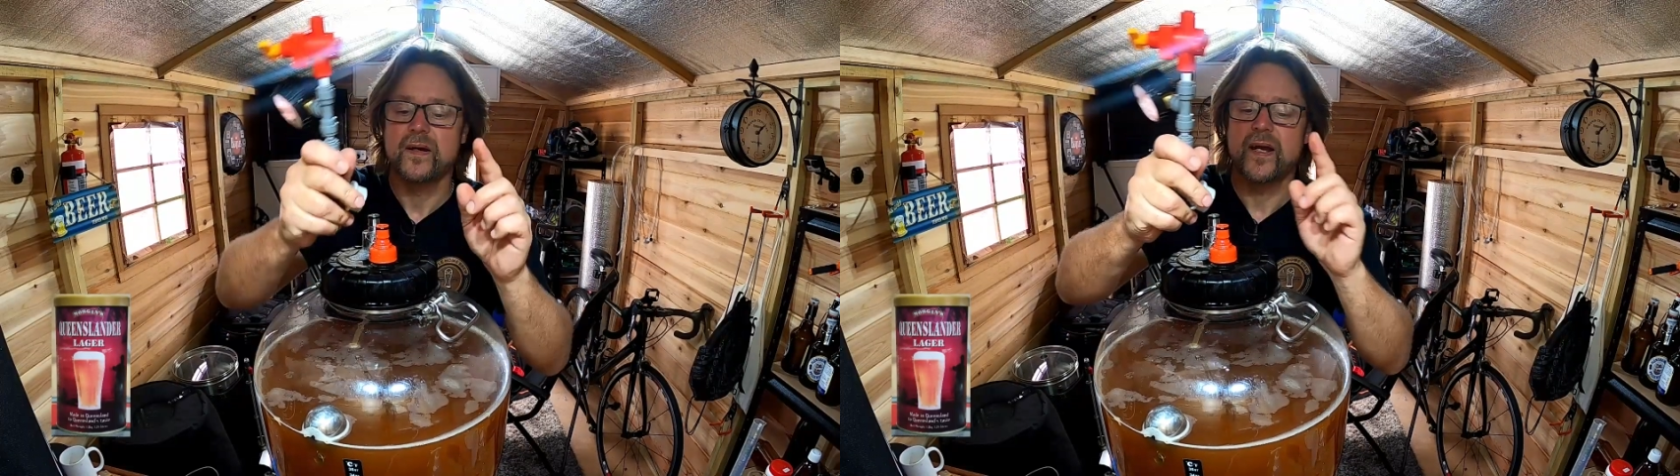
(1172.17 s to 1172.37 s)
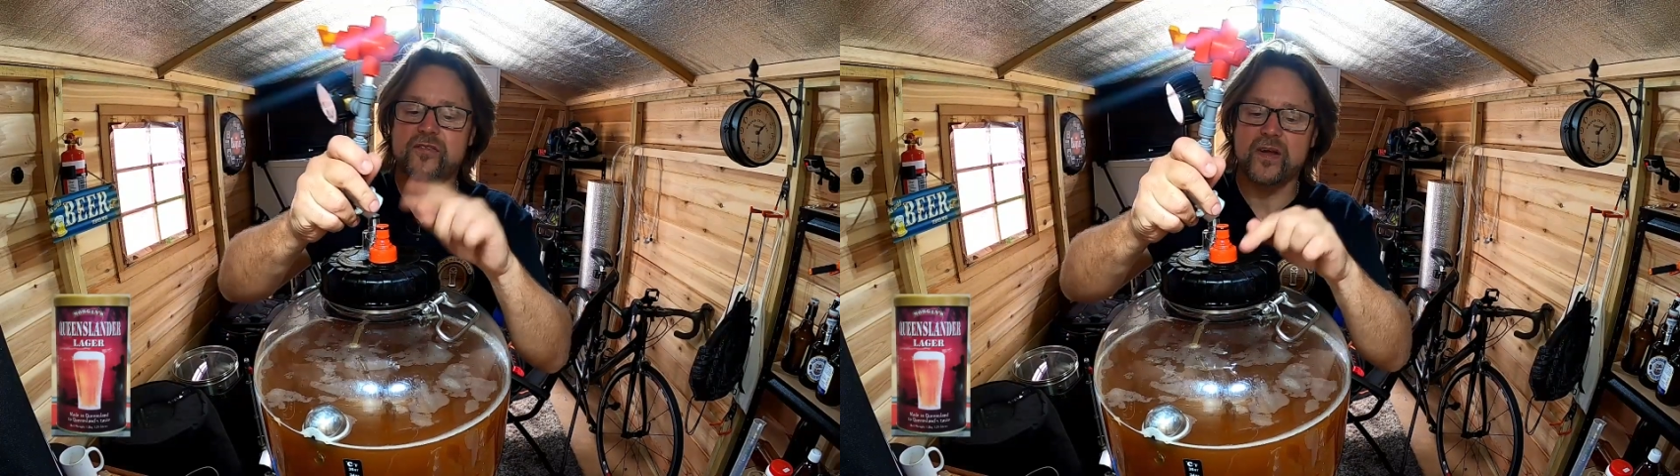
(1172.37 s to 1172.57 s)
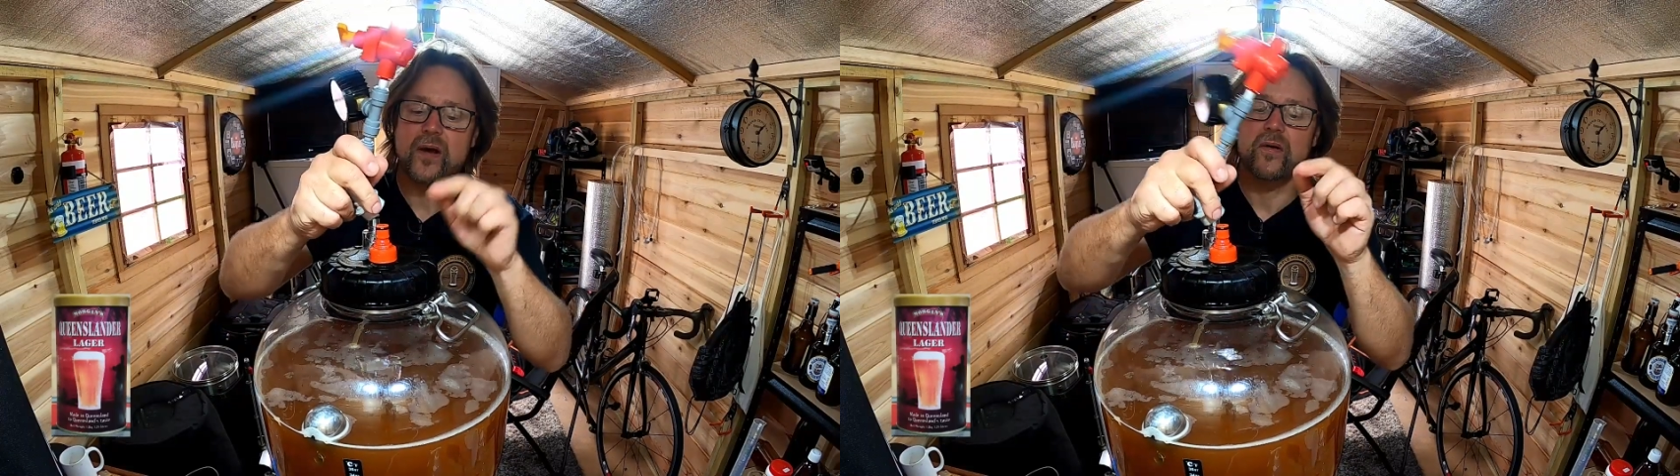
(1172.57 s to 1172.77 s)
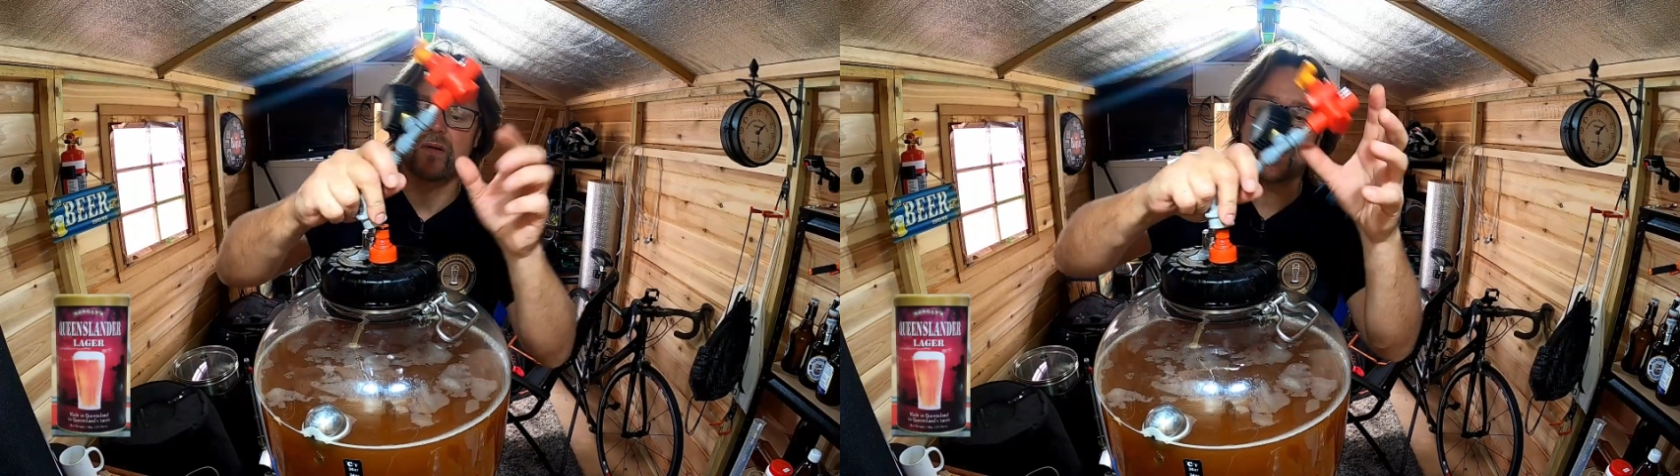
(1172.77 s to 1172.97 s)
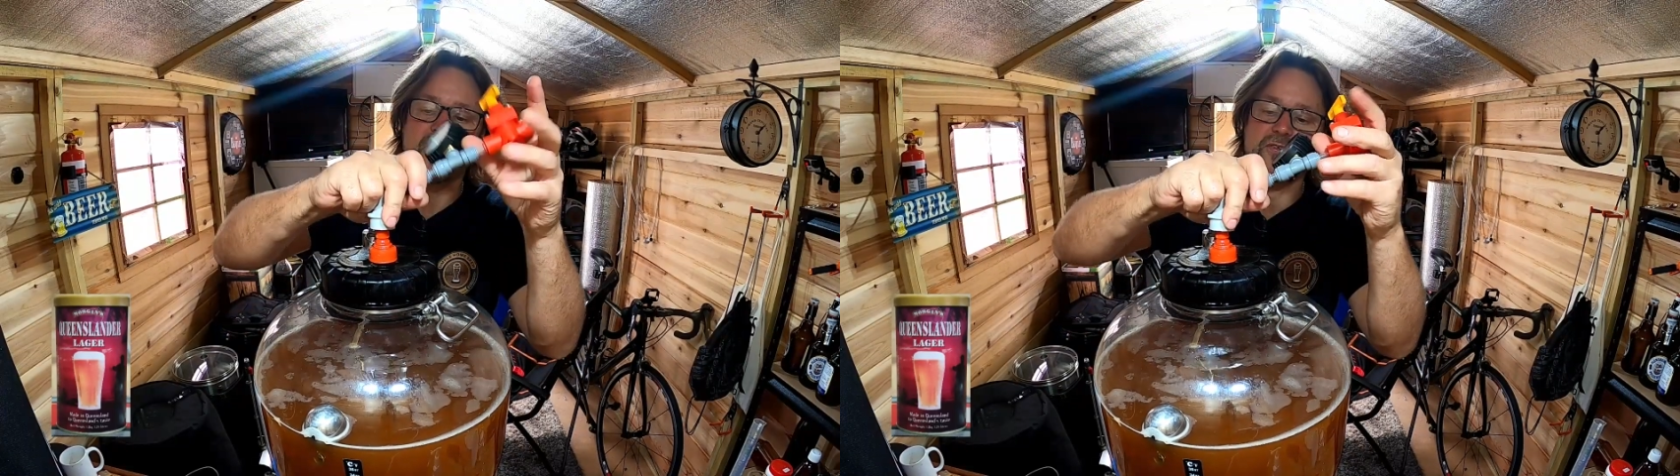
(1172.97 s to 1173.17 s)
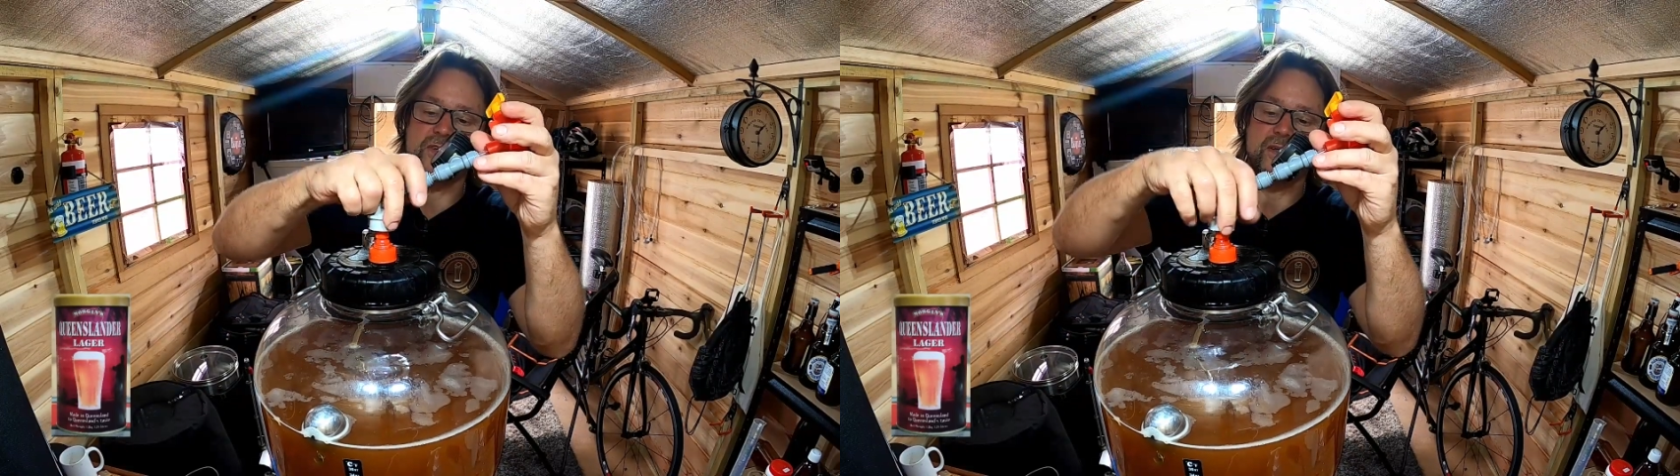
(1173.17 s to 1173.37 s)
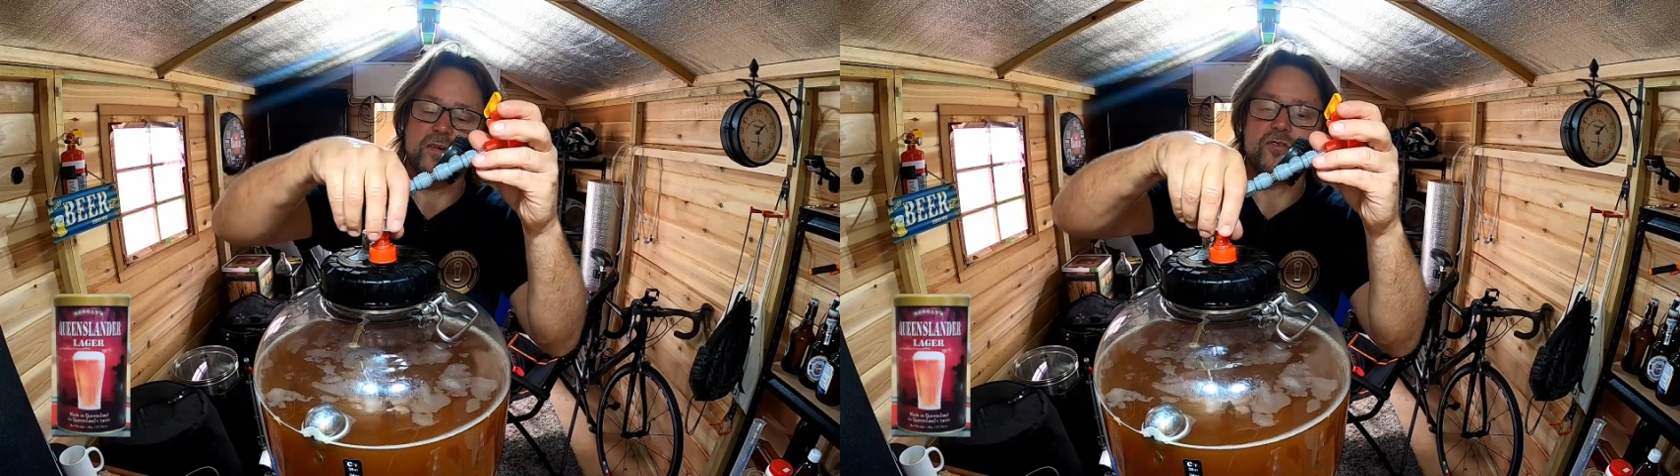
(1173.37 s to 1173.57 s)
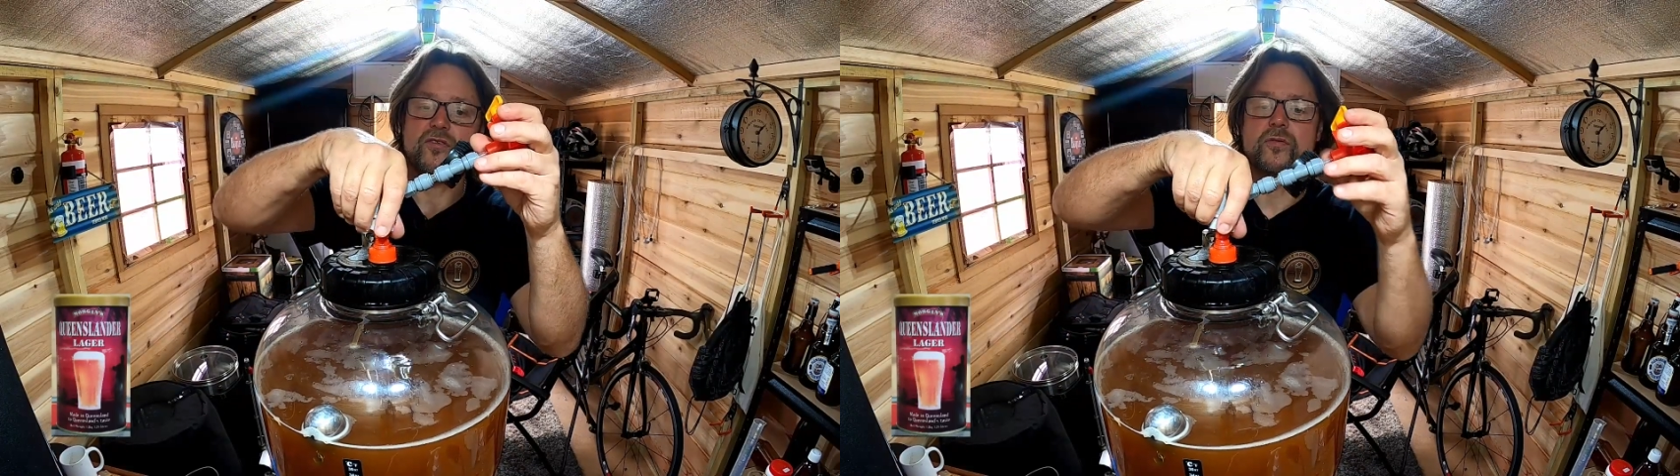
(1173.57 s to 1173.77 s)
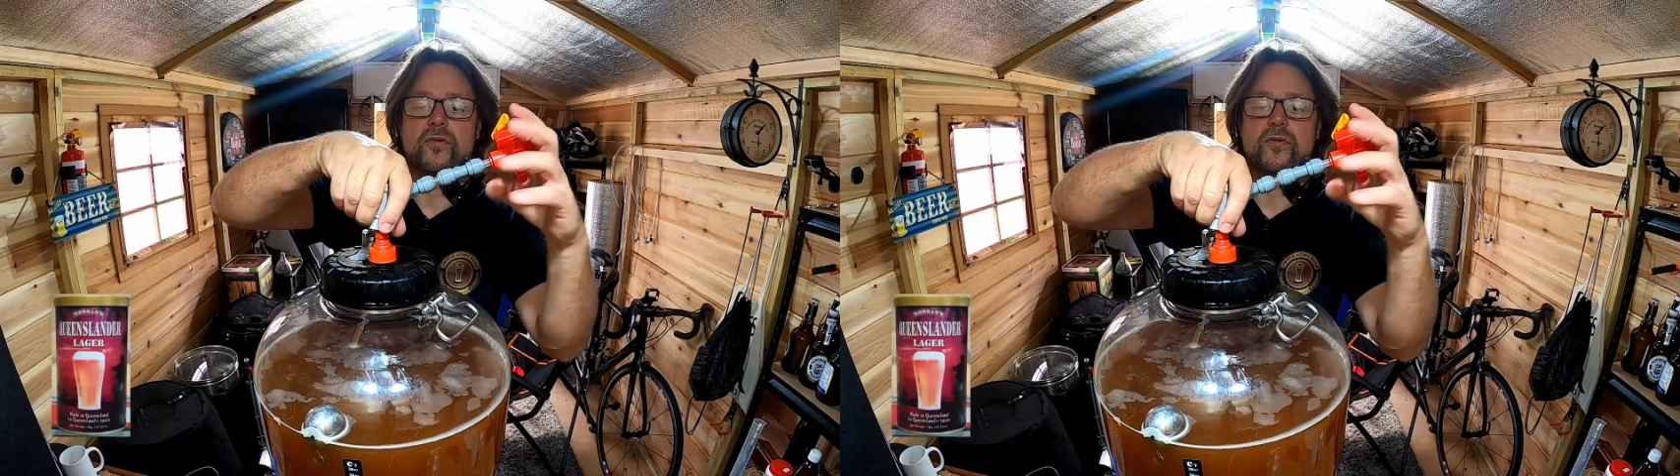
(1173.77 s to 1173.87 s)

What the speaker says: It's going on the gas in to